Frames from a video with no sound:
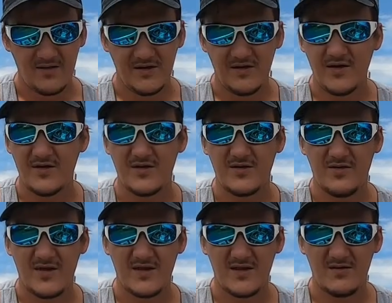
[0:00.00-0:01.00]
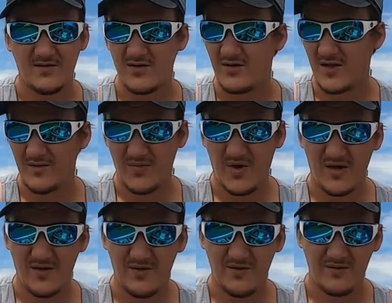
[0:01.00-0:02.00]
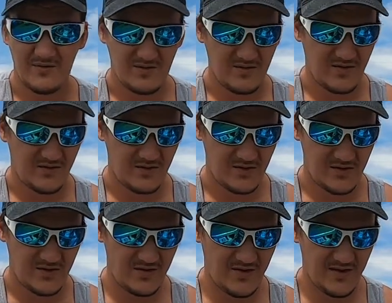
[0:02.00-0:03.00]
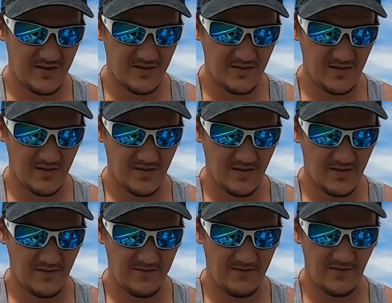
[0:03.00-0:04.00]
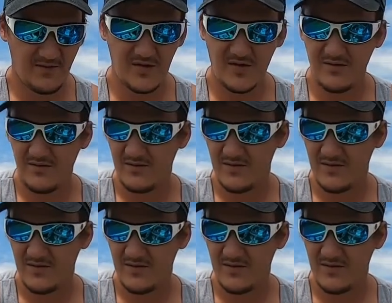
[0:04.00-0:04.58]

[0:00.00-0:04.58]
you can just run this on straight mono or straight fluoro.